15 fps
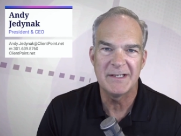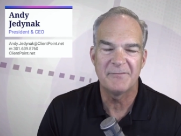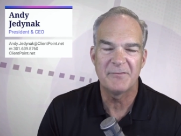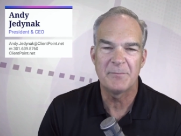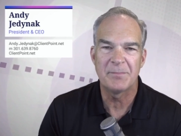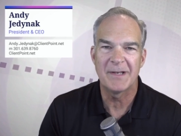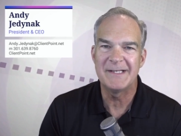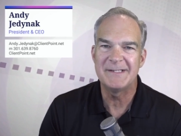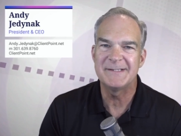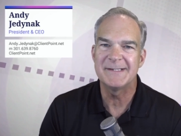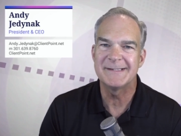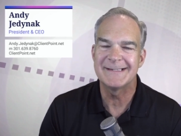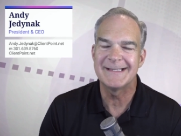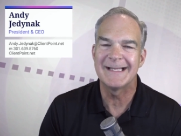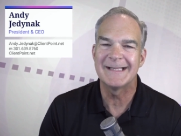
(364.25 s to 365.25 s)
different
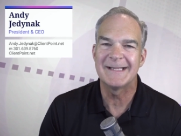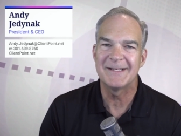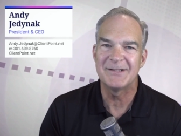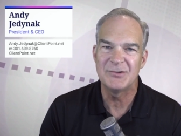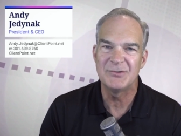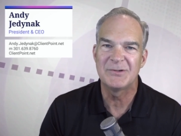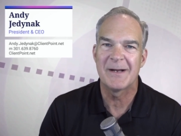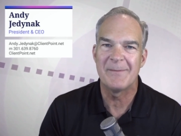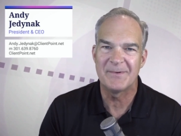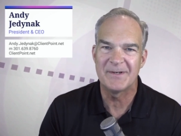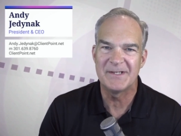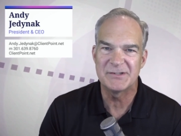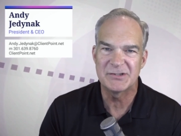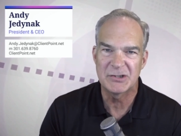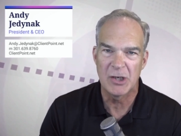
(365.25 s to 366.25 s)
places that the two
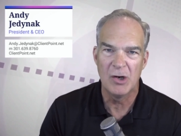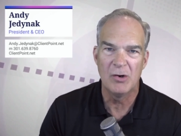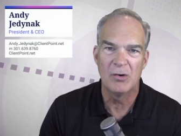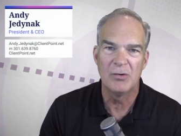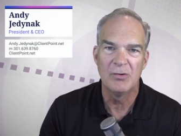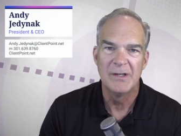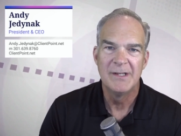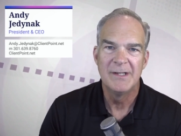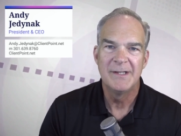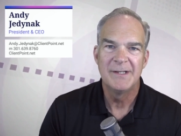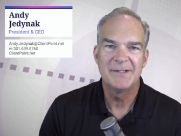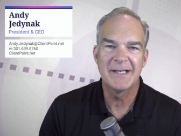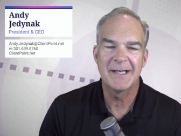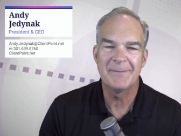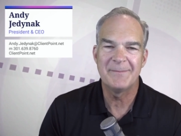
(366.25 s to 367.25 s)
companies go
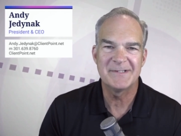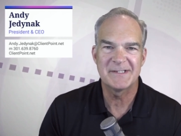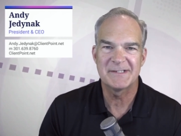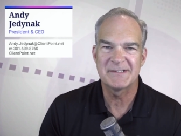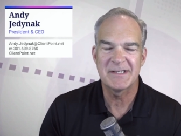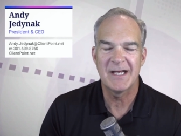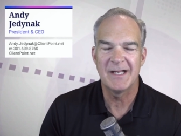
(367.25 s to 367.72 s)
to get business